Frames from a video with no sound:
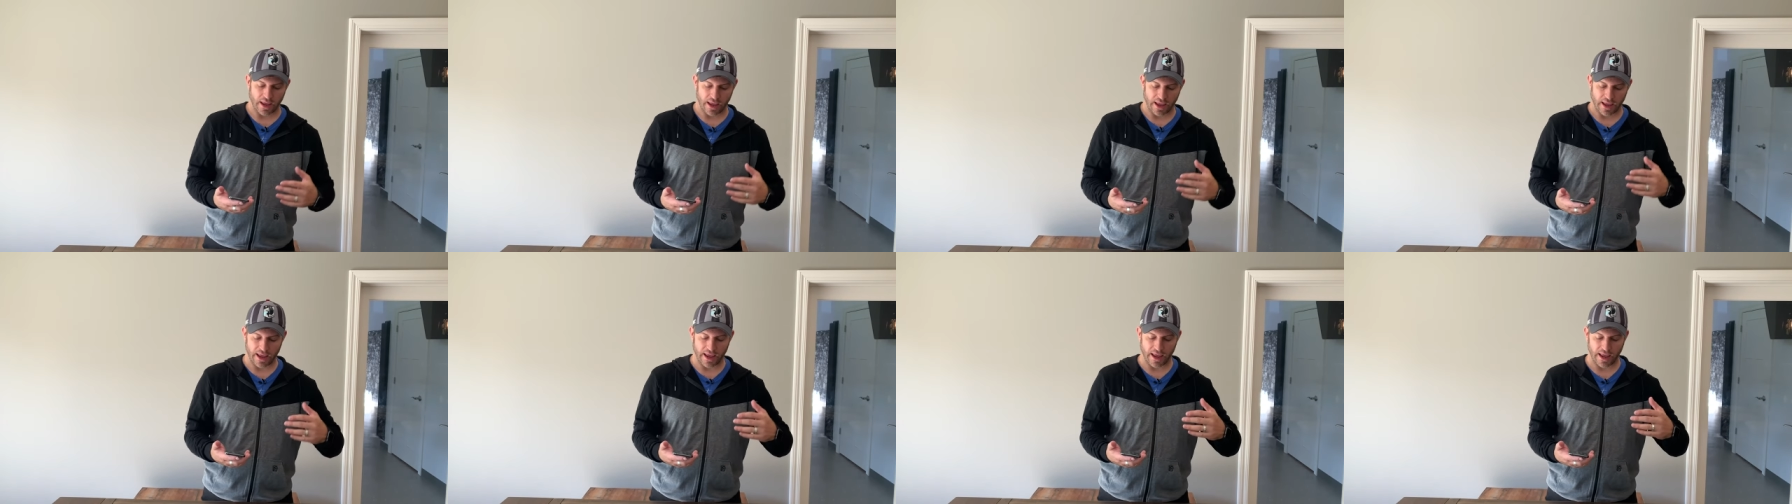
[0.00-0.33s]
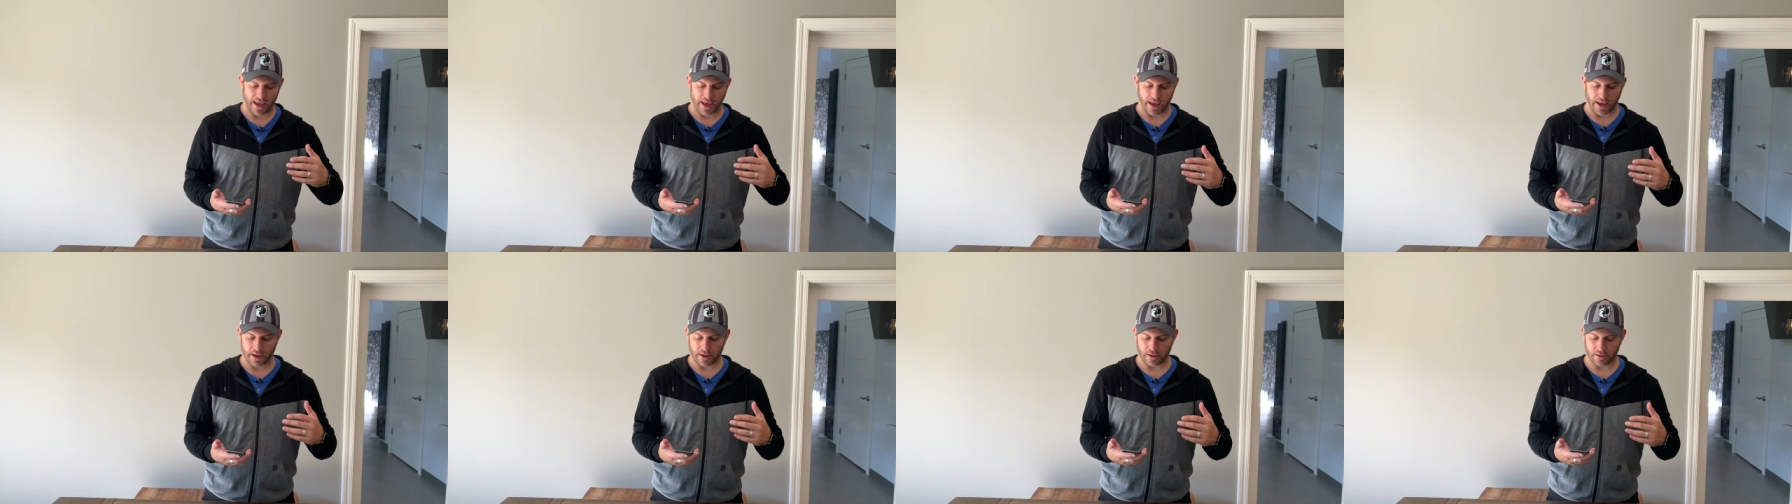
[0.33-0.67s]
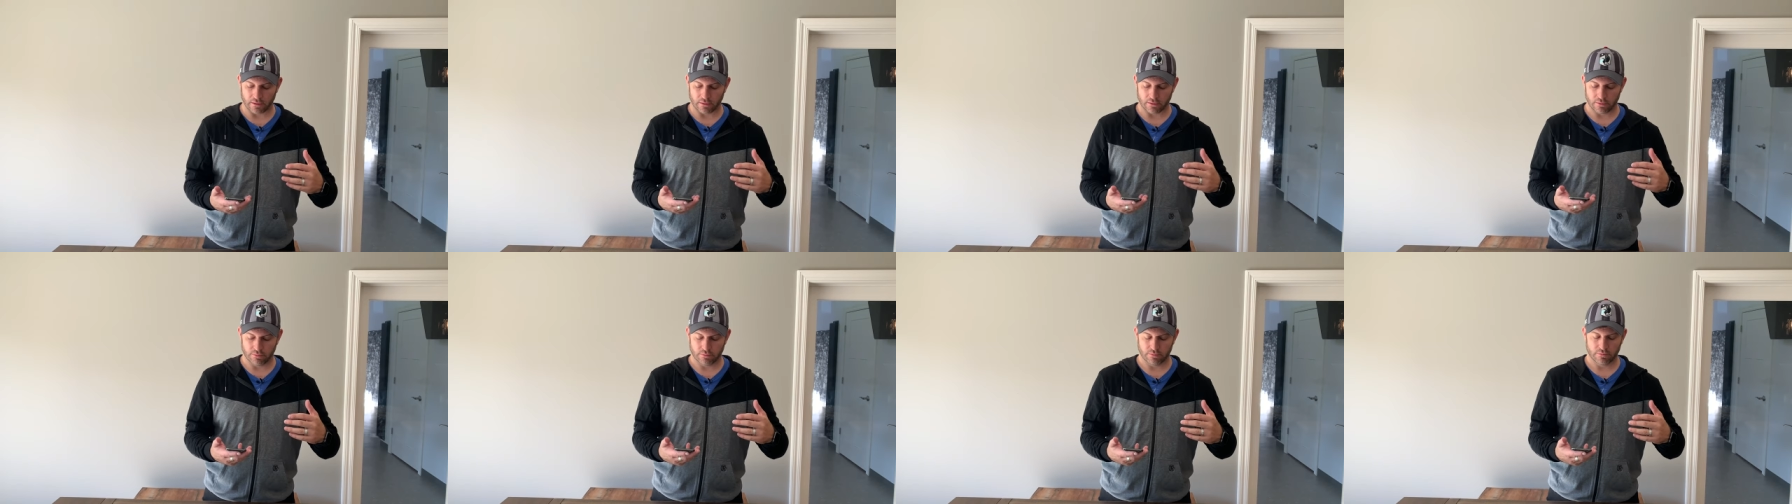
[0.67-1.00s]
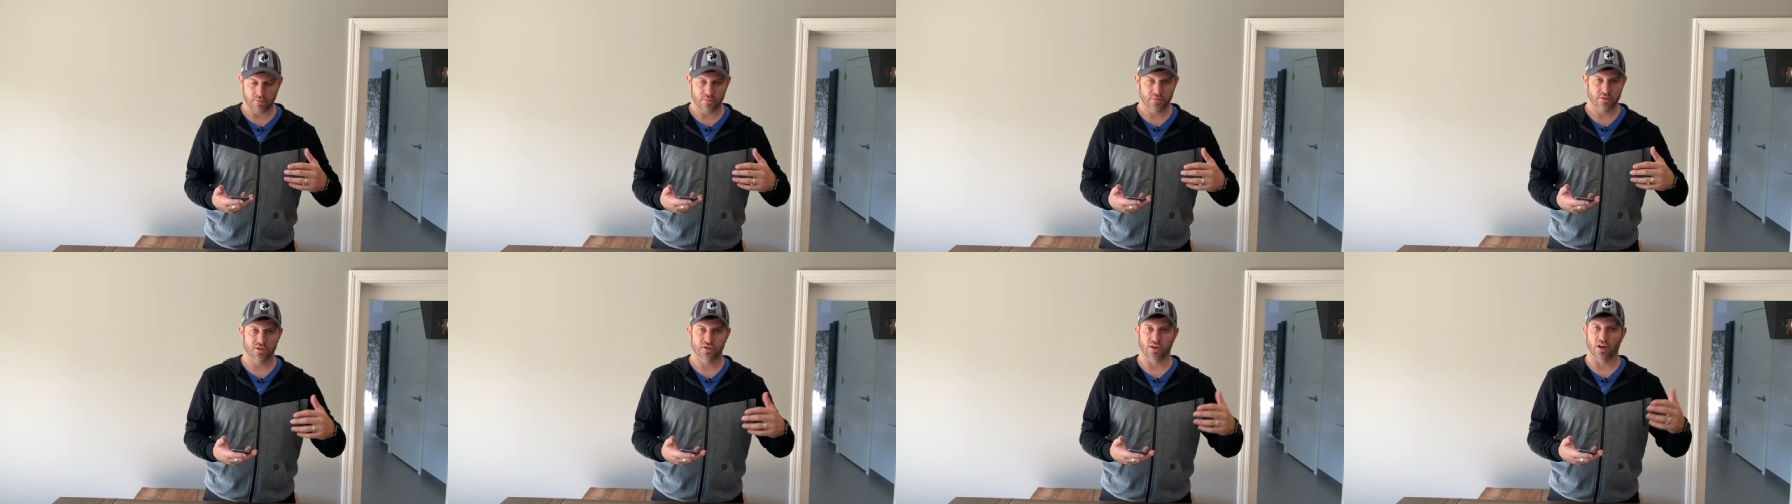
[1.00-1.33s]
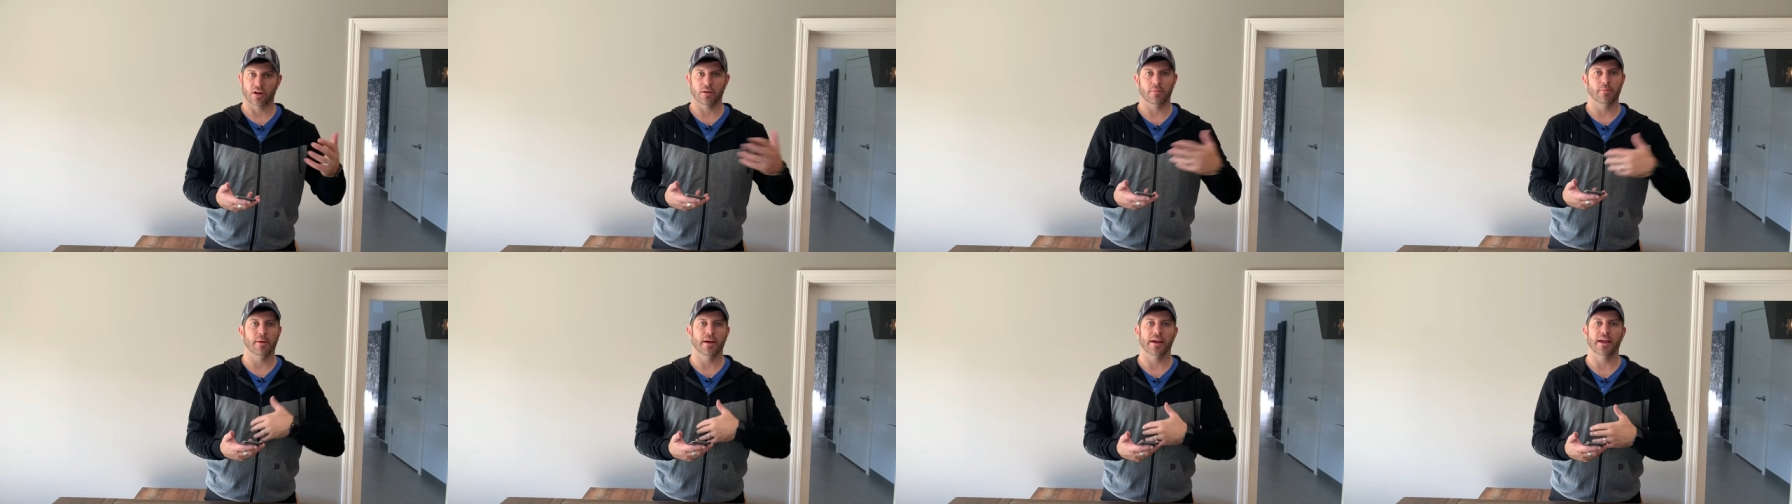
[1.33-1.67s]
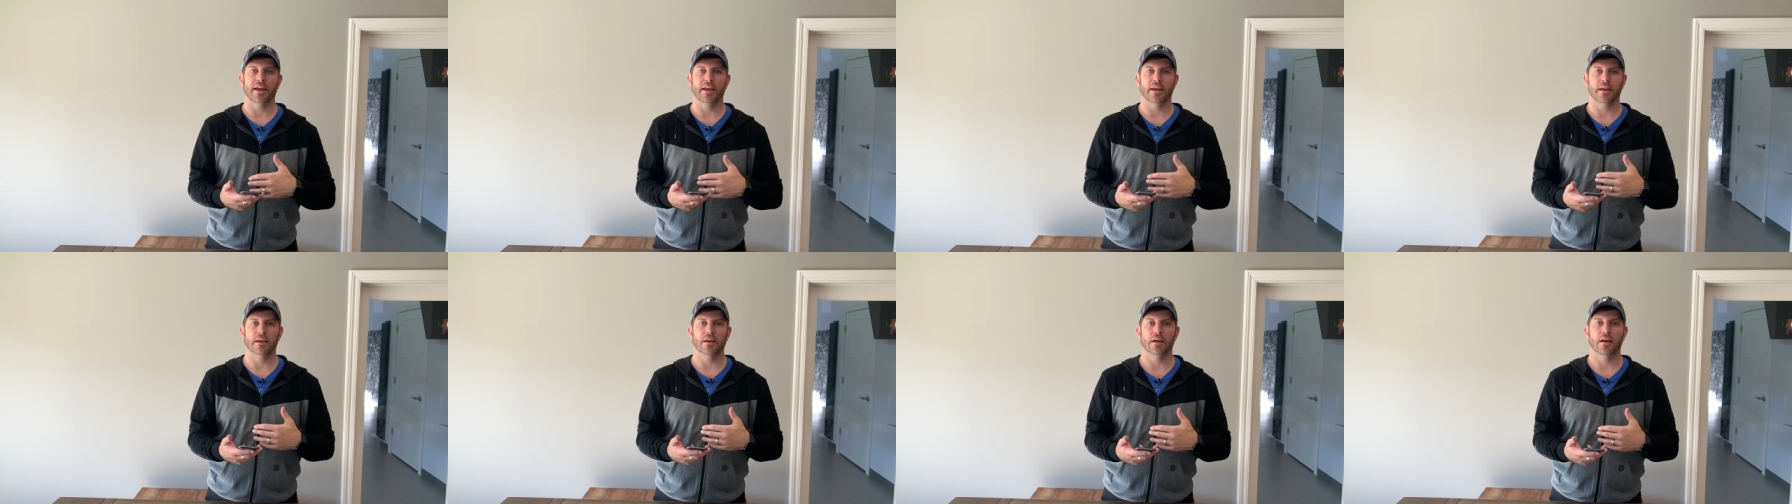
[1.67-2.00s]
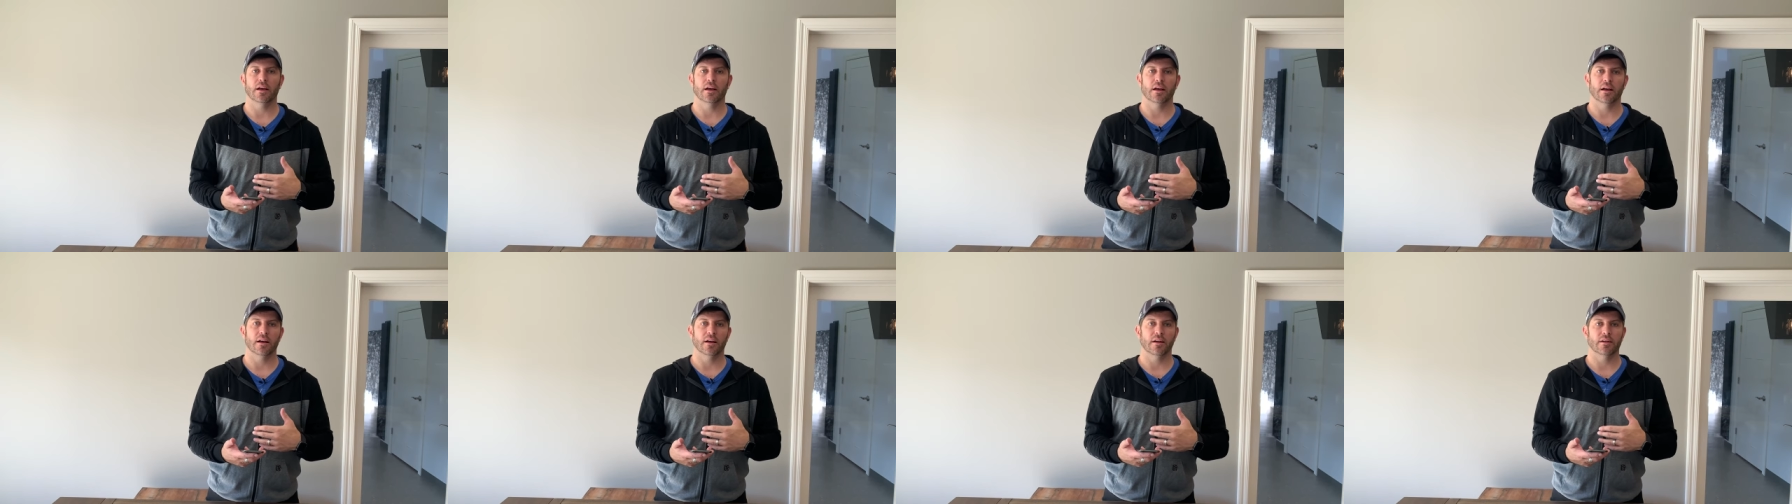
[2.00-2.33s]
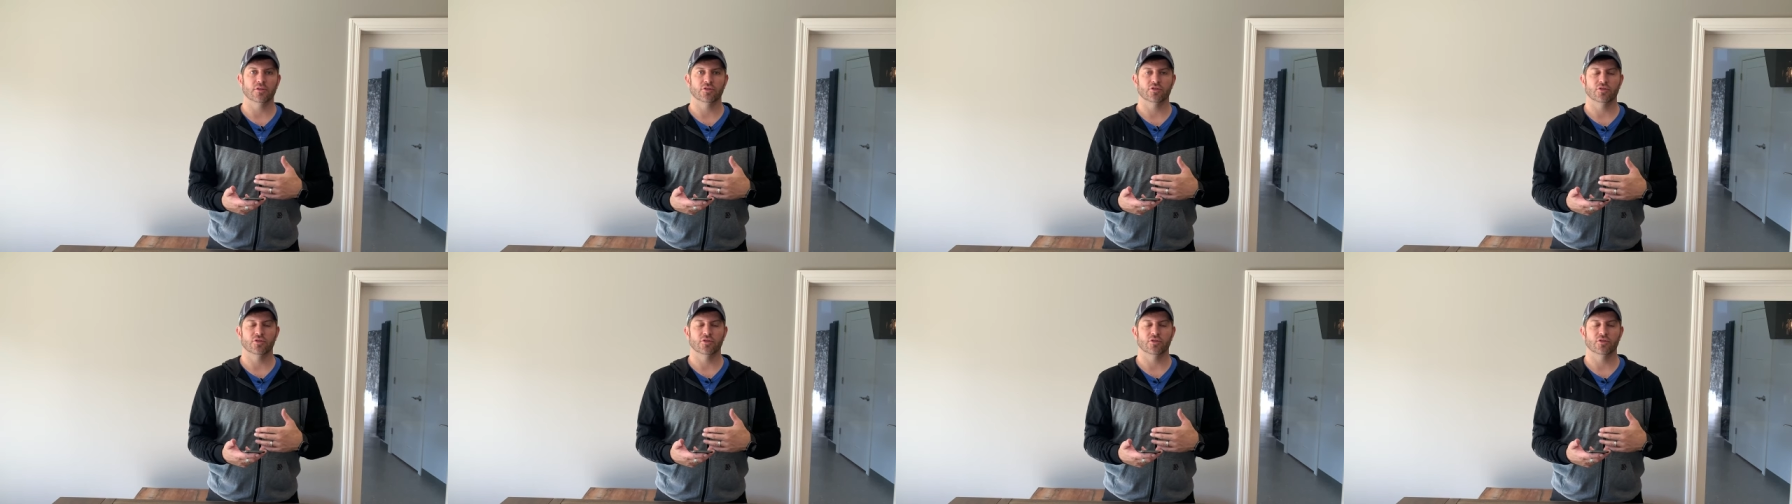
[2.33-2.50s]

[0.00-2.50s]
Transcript: and started my uh,